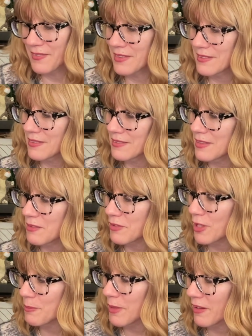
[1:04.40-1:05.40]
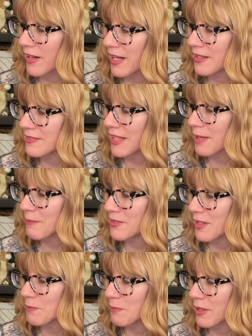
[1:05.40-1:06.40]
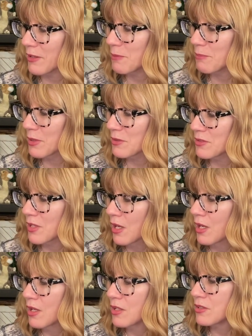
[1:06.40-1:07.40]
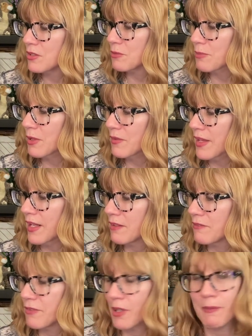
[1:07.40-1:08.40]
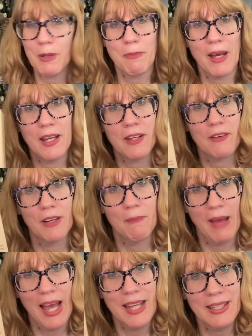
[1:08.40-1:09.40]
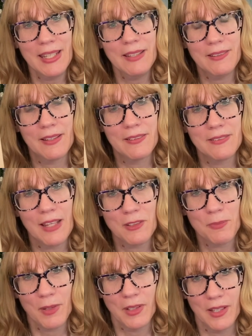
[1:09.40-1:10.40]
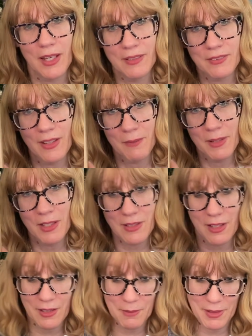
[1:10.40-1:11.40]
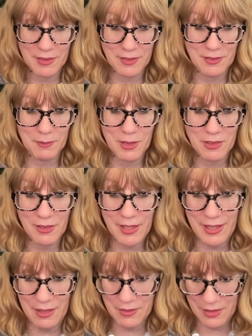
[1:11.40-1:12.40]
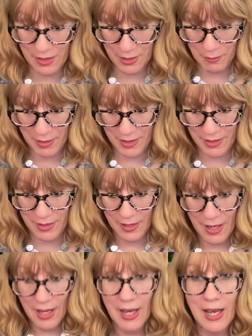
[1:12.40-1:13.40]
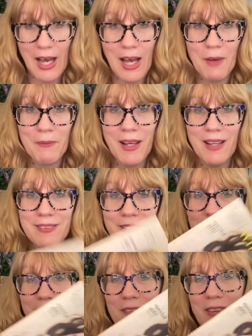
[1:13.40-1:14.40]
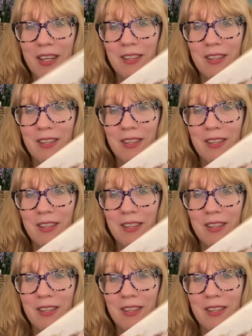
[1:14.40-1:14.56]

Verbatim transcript: this is the FarmRx Amazon Berry Boost Smoothing and firming body cream. I need this desperately. So I'm gonna talk about this. I'm gonna try it out and talk about it. Uh, we also have a